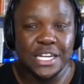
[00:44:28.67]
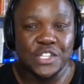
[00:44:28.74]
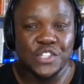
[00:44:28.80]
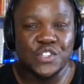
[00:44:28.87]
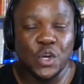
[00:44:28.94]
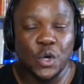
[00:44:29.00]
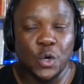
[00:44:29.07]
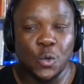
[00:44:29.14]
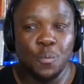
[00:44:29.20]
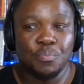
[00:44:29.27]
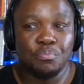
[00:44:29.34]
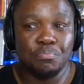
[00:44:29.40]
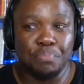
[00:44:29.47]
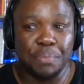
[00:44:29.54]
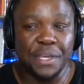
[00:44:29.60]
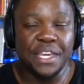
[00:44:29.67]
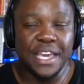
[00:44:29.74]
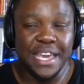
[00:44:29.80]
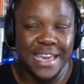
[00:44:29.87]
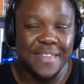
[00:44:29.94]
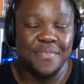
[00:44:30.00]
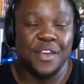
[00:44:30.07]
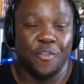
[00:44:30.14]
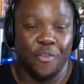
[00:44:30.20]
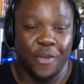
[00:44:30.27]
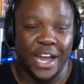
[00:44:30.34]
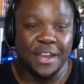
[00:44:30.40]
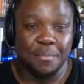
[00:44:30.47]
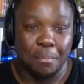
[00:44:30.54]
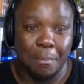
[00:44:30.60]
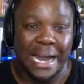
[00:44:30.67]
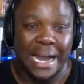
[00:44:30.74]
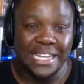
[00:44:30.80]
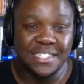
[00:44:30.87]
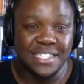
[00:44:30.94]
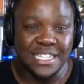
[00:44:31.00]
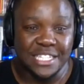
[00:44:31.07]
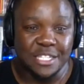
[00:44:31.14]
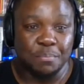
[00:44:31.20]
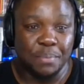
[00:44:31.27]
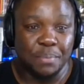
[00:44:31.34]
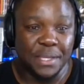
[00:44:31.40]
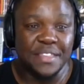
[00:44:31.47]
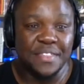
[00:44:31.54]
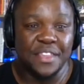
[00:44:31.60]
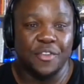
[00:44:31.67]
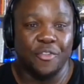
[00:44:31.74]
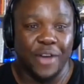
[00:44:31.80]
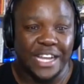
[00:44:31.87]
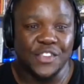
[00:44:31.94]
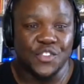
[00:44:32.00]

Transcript: So be in the right mindset, be in the right